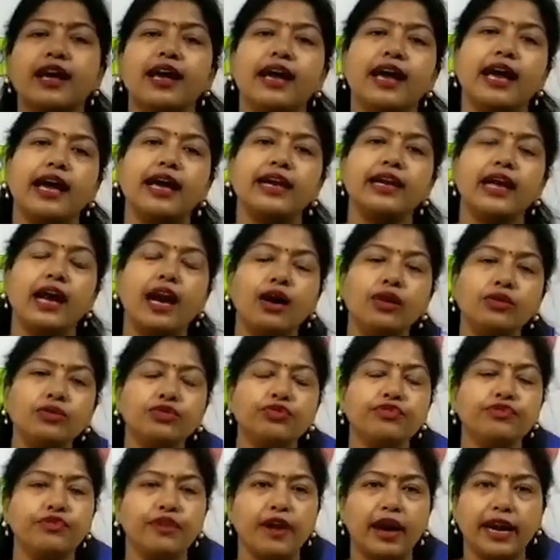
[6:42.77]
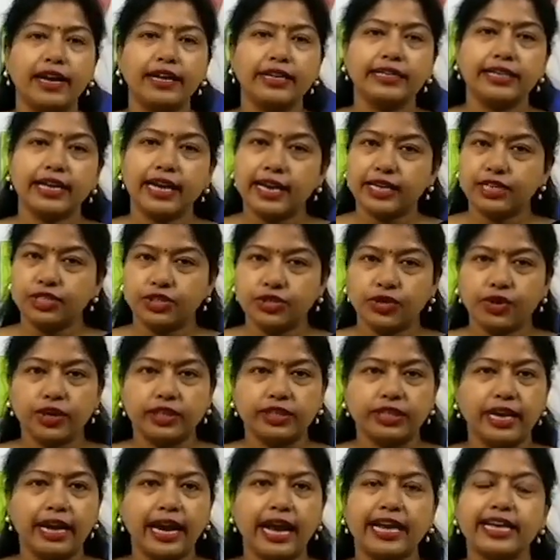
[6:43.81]
and how to find and draw
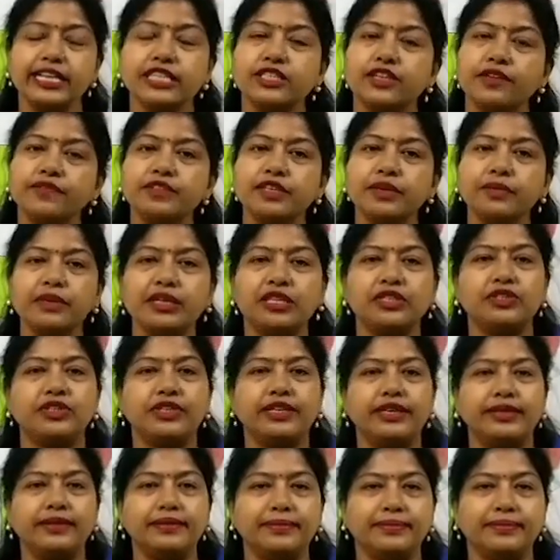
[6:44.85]
the lines of symmetry.